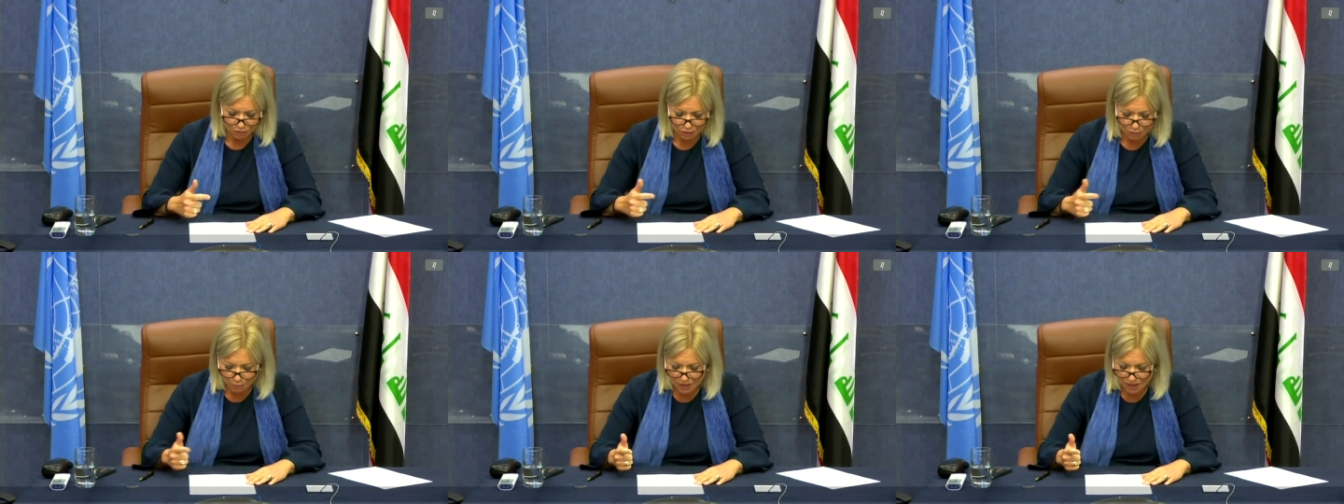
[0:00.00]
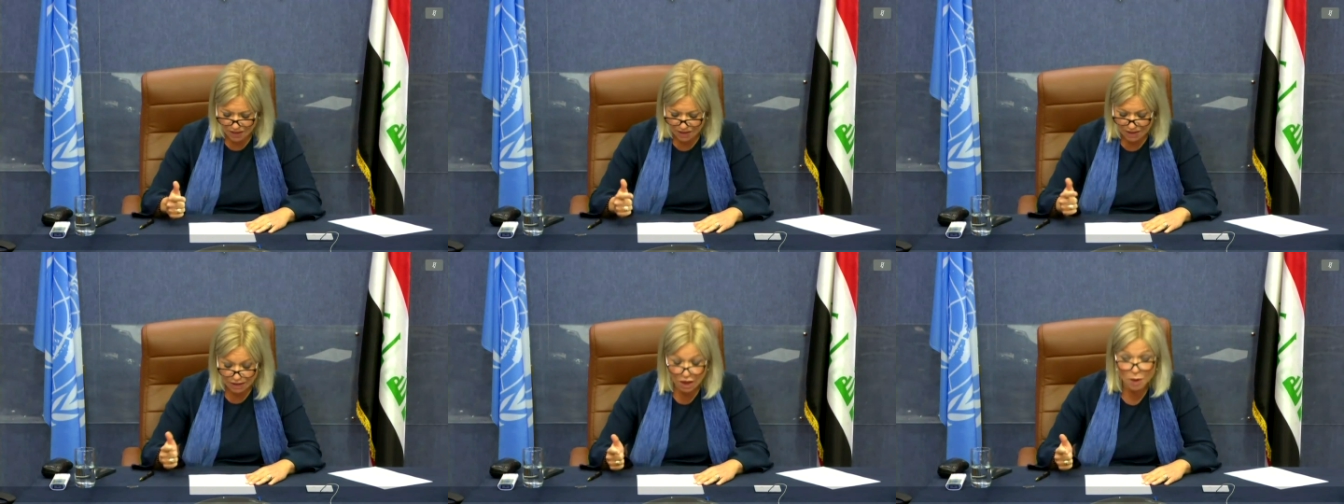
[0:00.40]

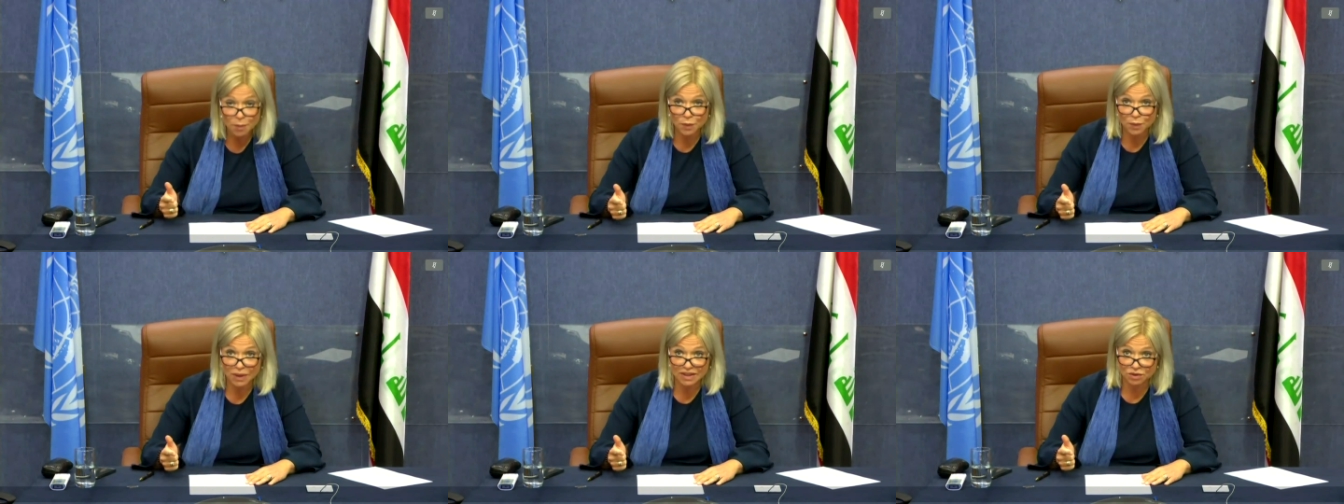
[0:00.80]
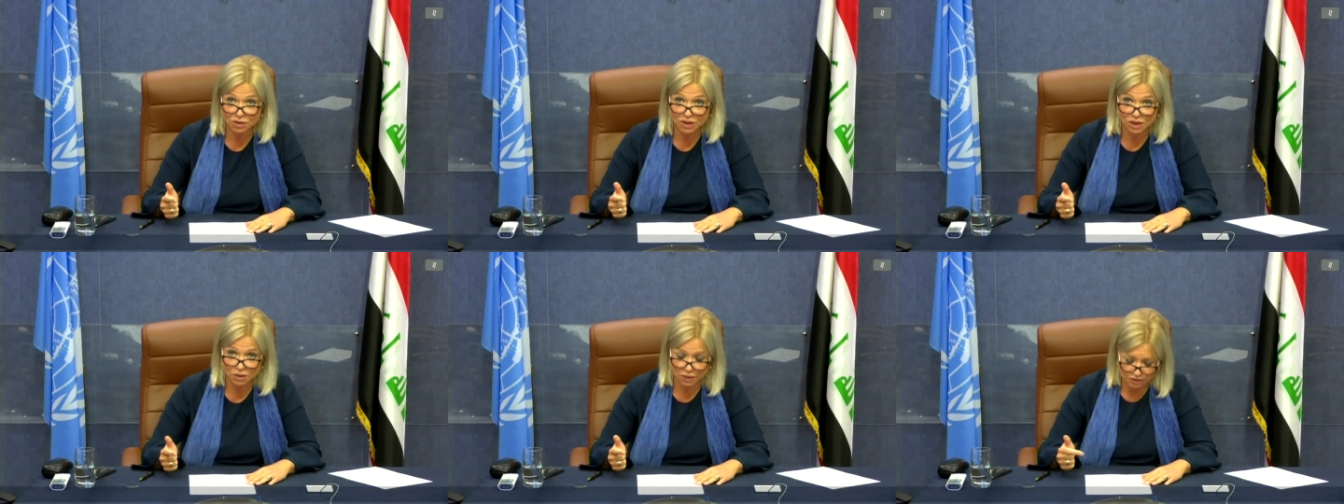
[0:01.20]
repair and upgrade
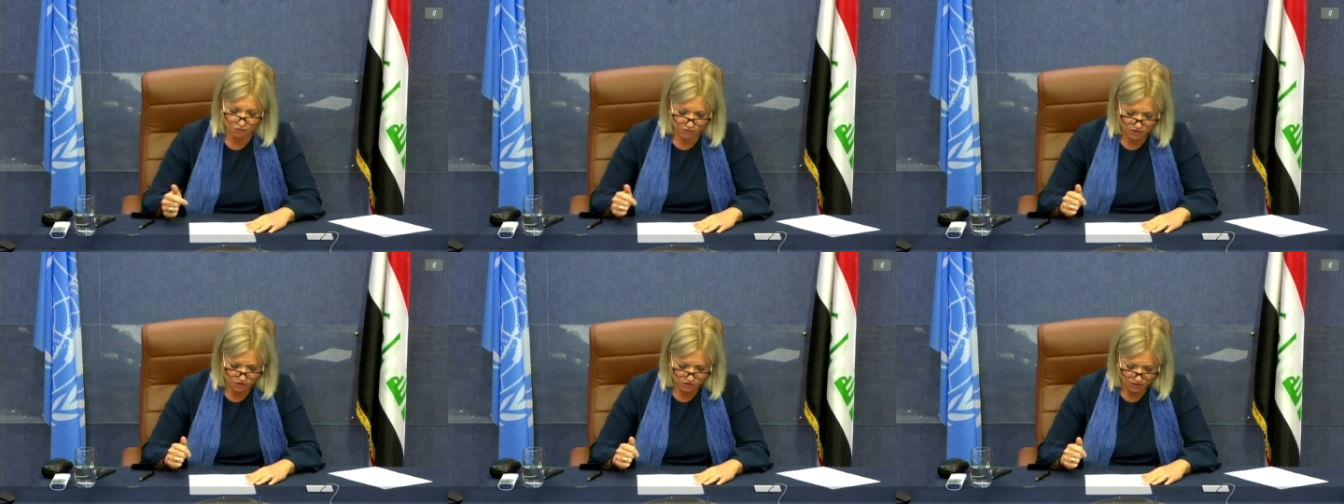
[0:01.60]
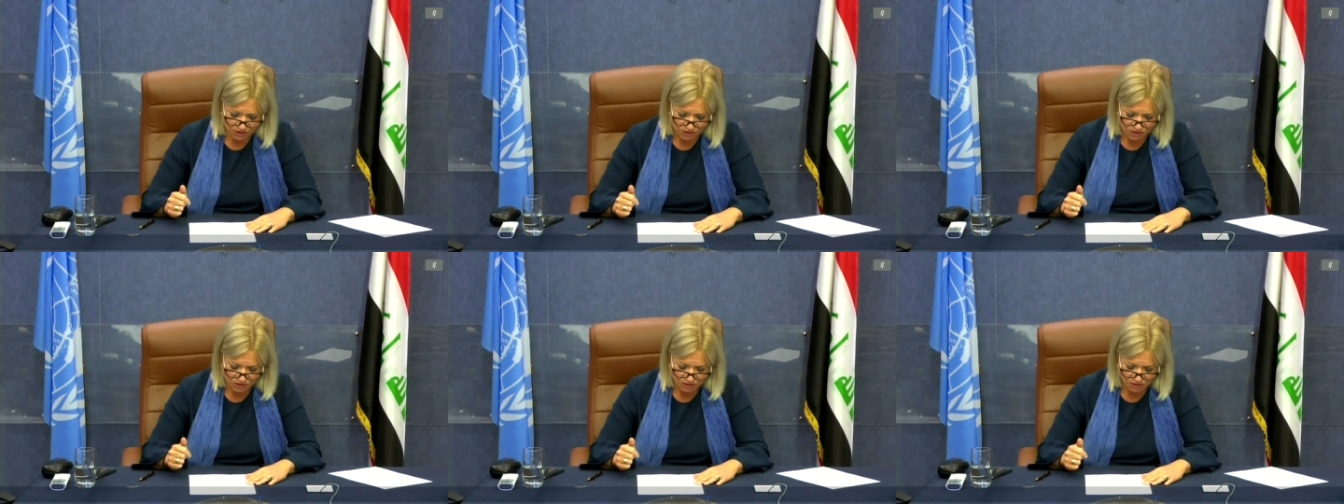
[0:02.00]
critical
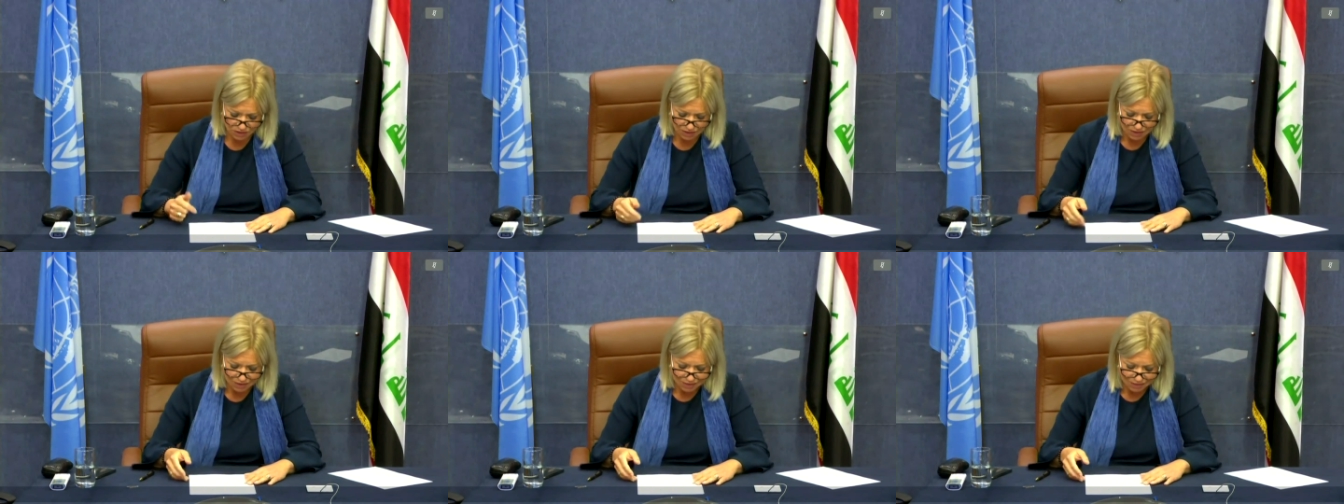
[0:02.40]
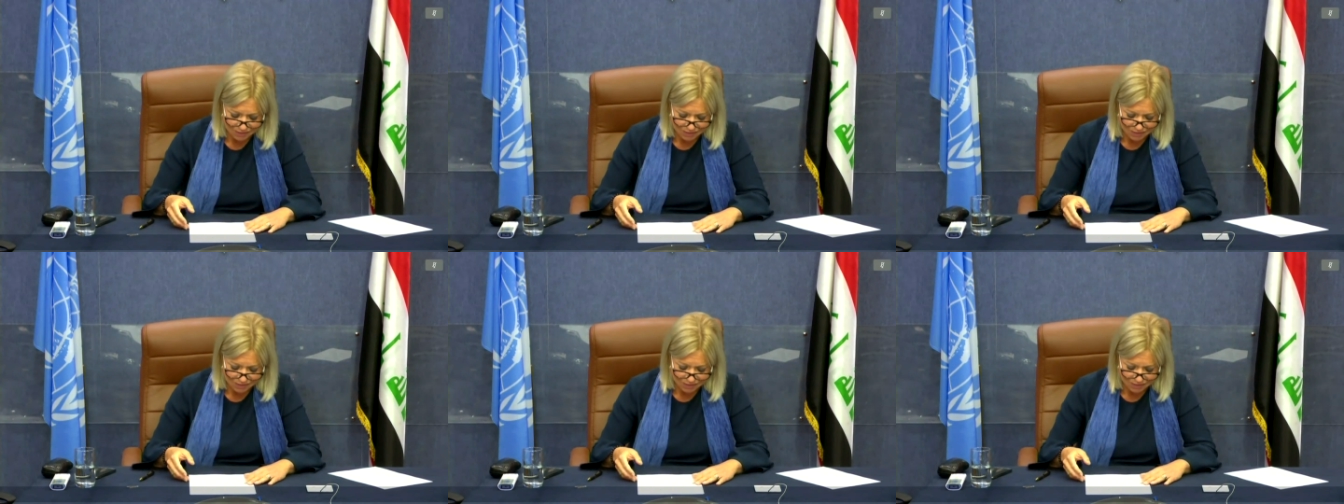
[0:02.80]
infrastructure,